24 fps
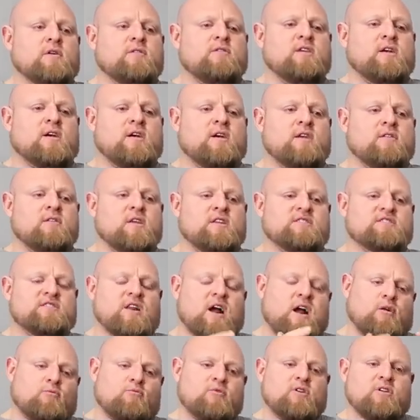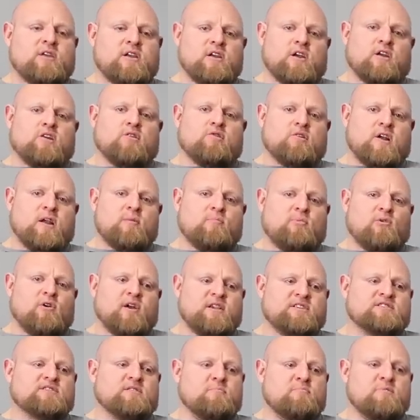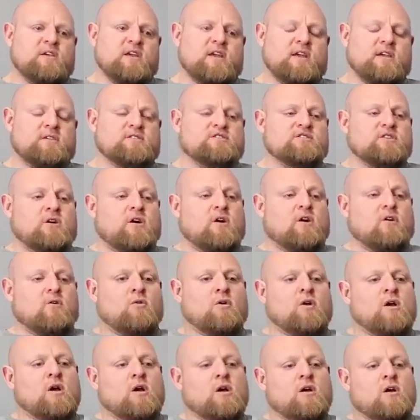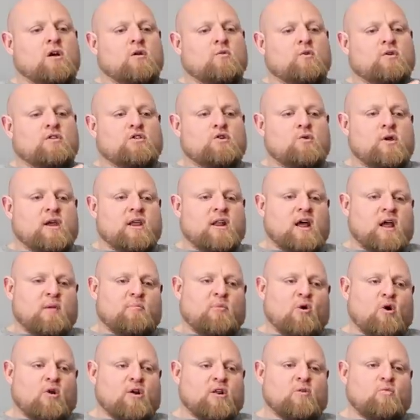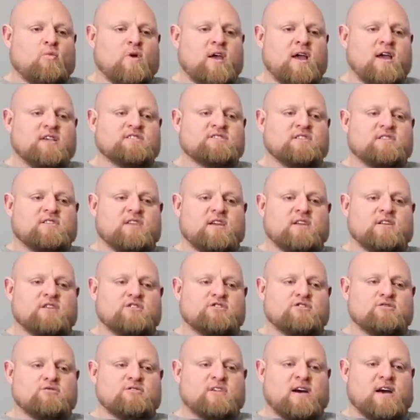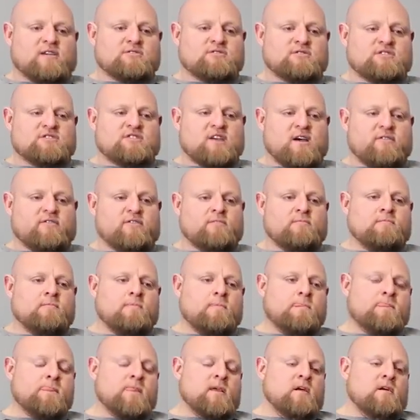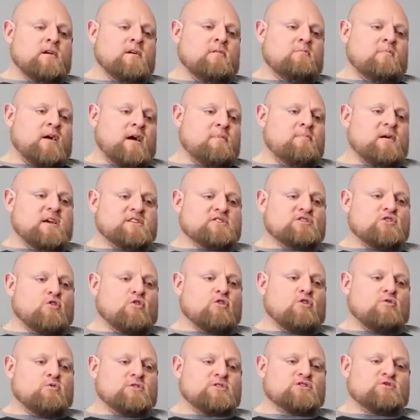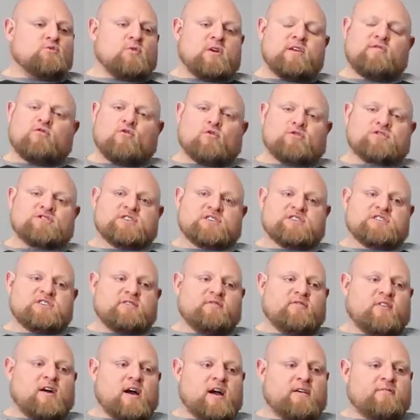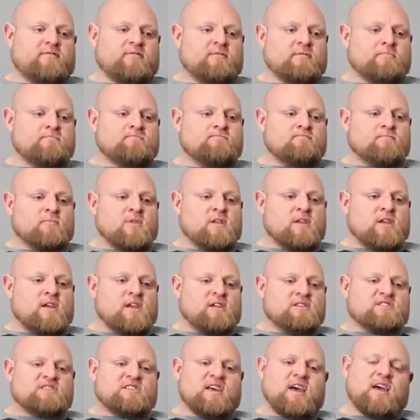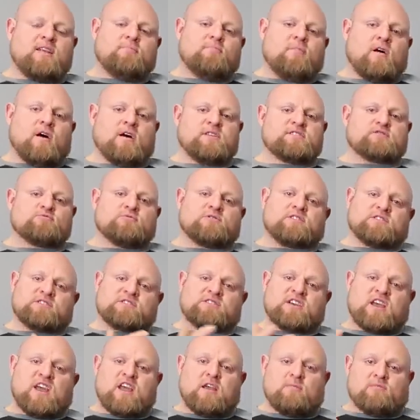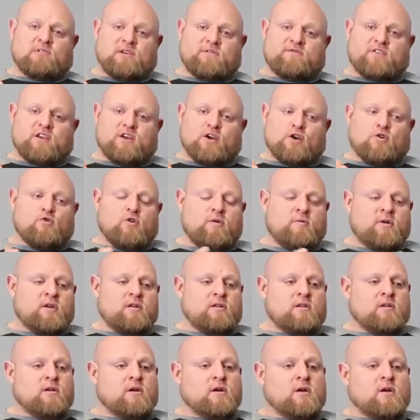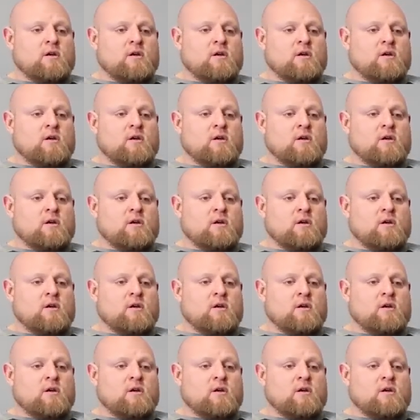then it's not really a great place to be. So when Louis and I parted ways at the end of 2007, my best total was 24.65. In 10 months with the same lifting equipment,